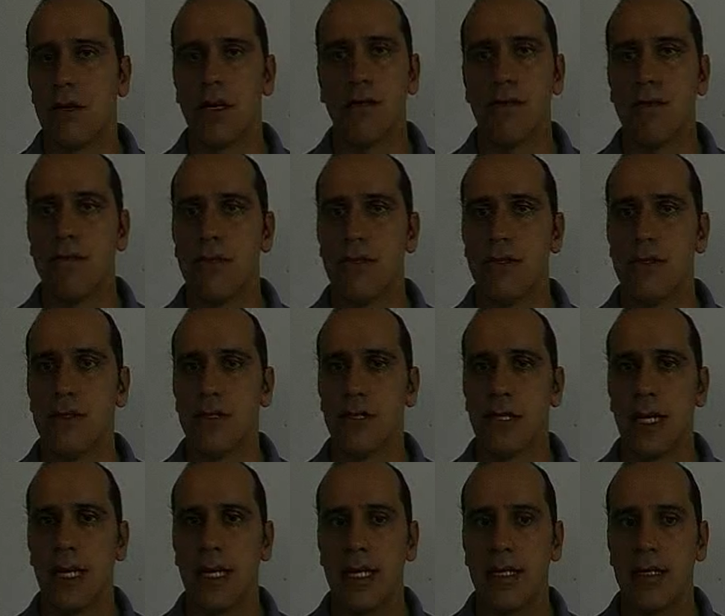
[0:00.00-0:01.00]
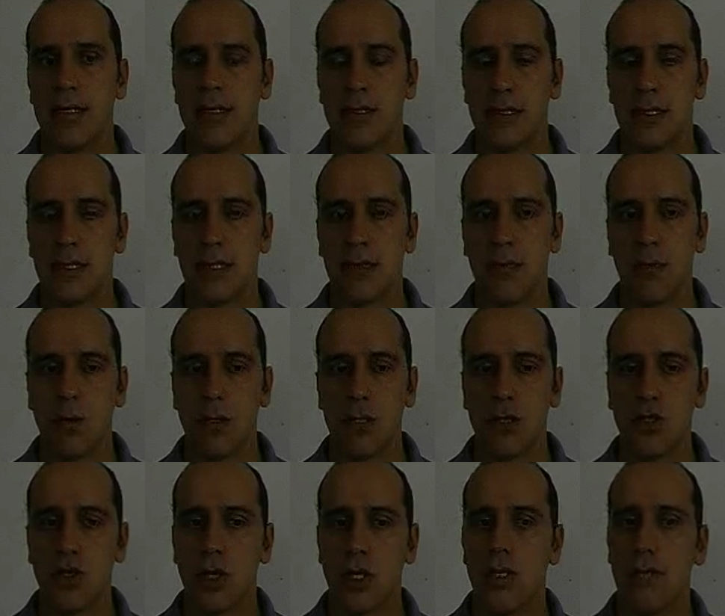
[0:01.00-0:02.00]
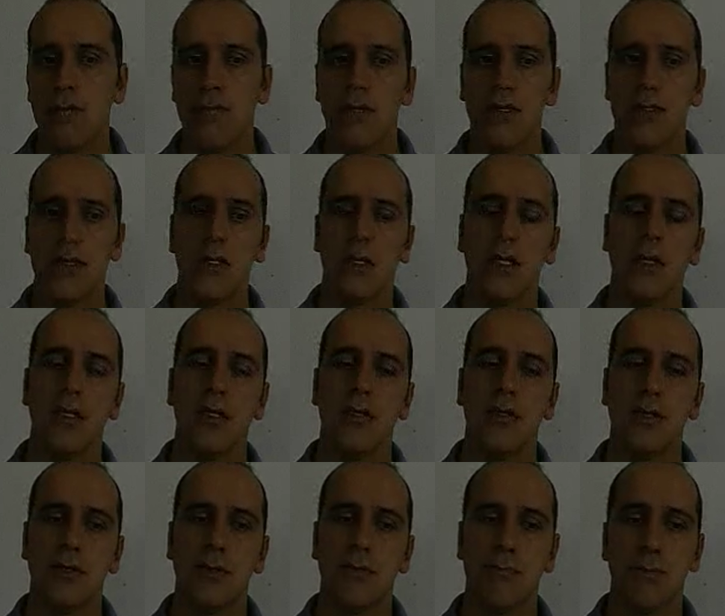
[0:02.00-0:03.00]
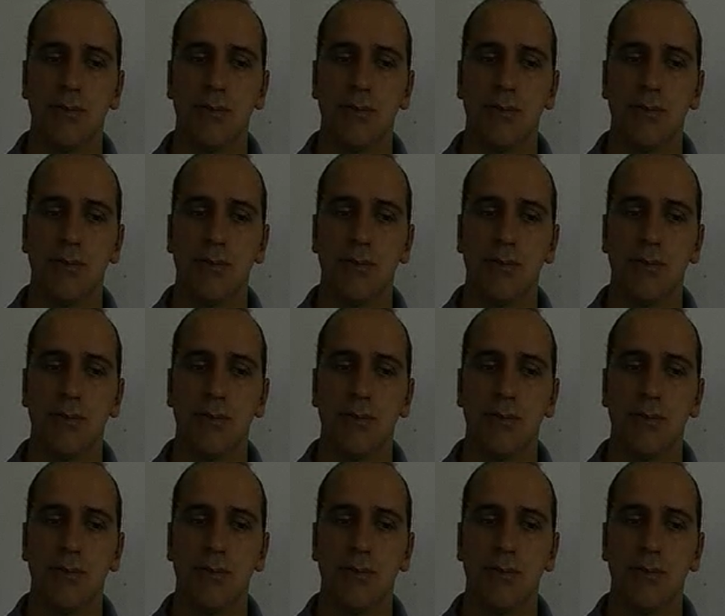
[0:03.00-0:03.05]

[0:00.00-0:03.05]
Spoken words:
governments, and we're trying basically to